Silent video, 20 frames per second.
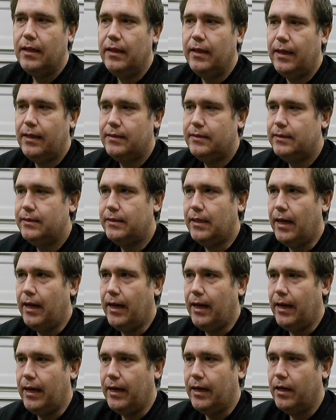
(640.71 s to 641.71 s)
Let's
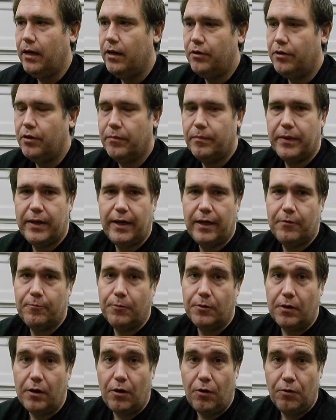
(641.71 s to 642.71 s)
say your bike
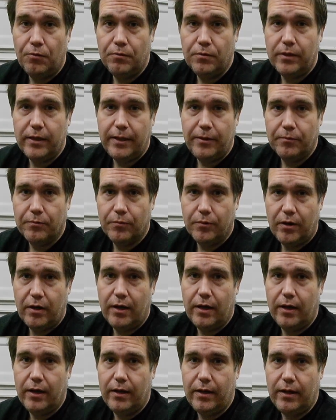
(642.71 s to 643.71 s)
will only
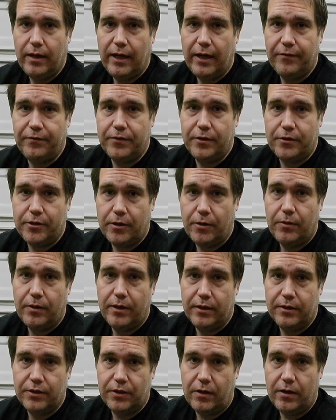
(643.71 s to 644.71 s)
run if the choke
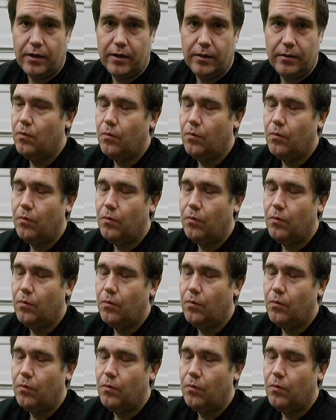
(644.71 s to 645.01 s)
is on.